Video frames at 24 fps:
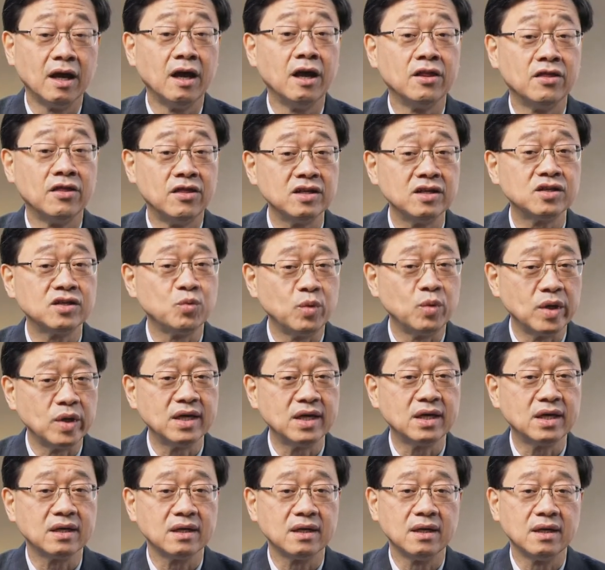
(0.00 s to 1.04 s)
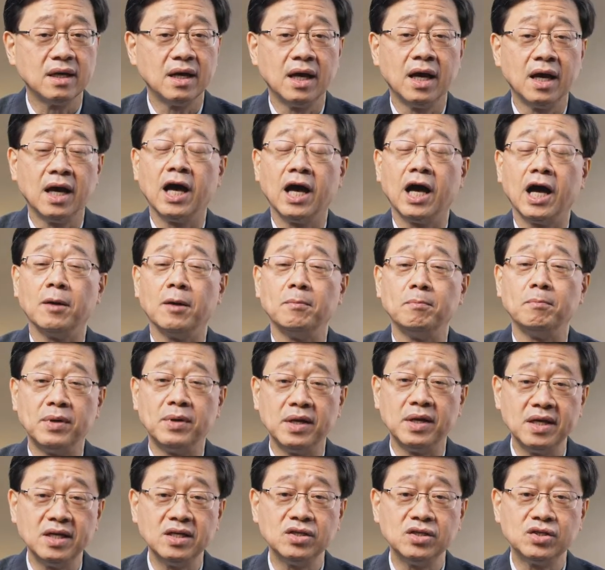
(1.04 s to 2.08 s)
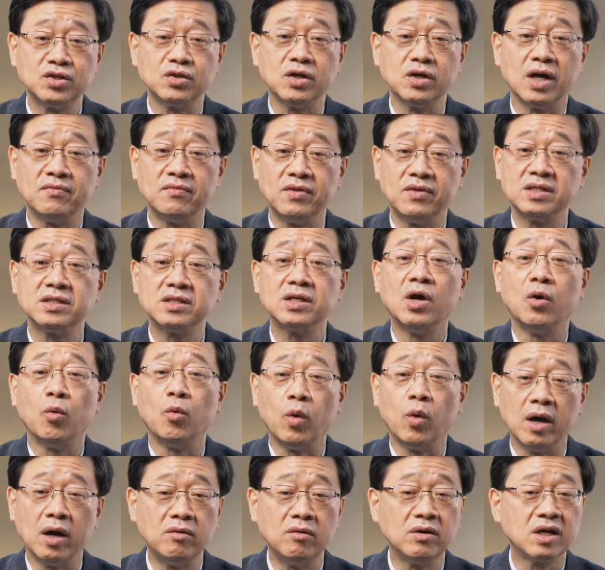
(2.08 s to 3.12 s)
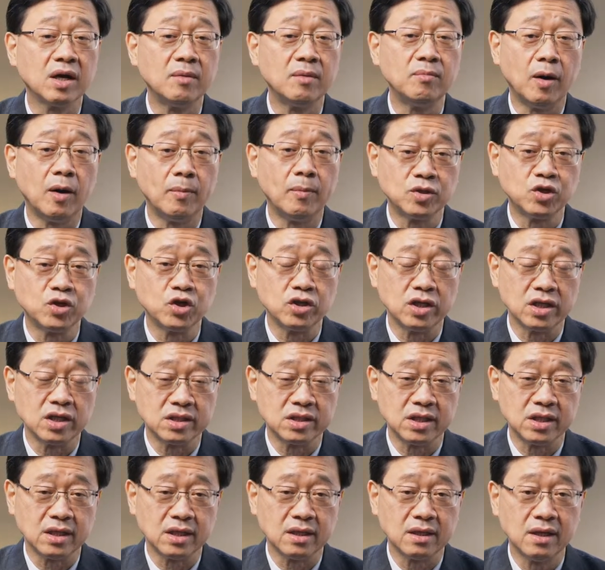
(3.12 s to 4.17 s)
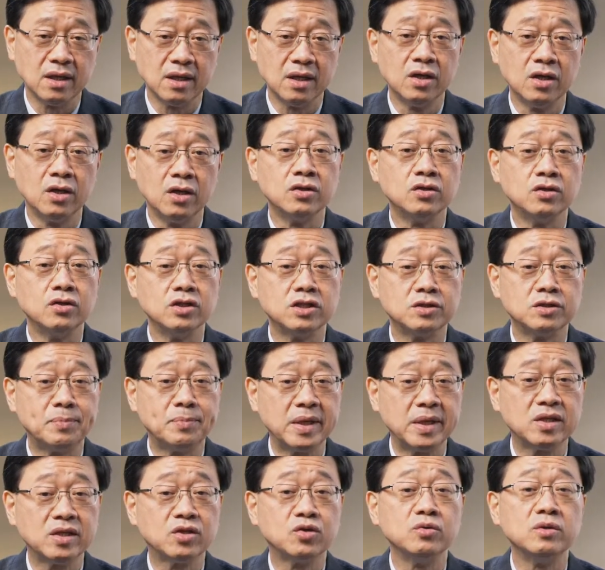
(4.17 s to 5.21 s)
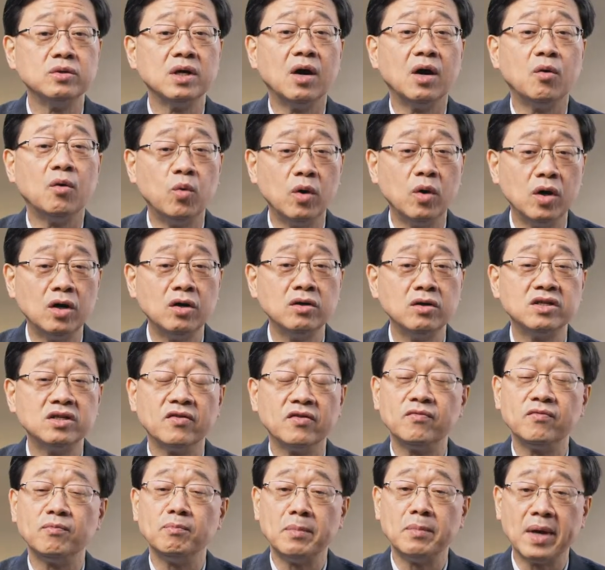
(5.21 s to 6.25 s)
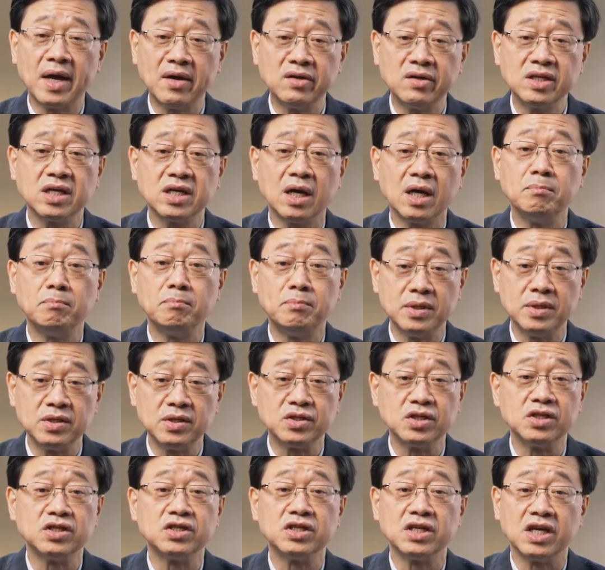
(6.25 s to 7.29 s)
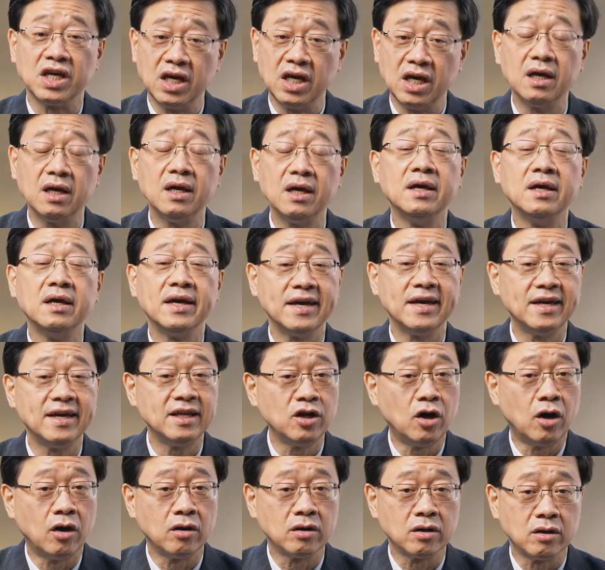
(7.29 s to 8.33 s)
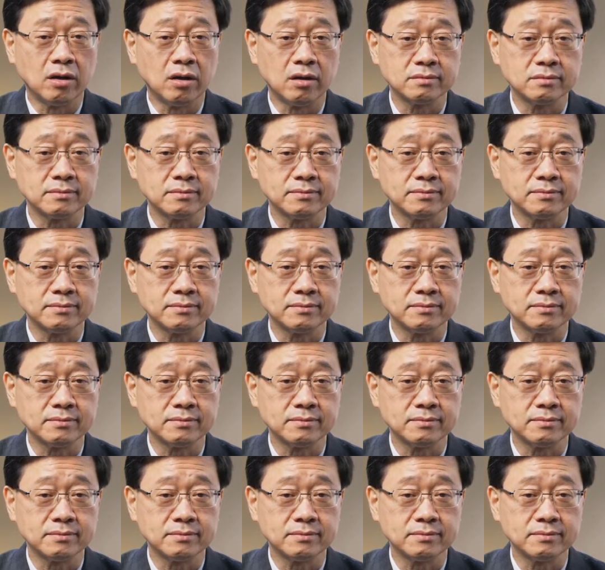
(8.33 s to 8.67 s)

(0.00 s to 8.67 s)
This week, I'm pleased to have this welcome opportunity to speak to a world of maritime business here in Hong Kong.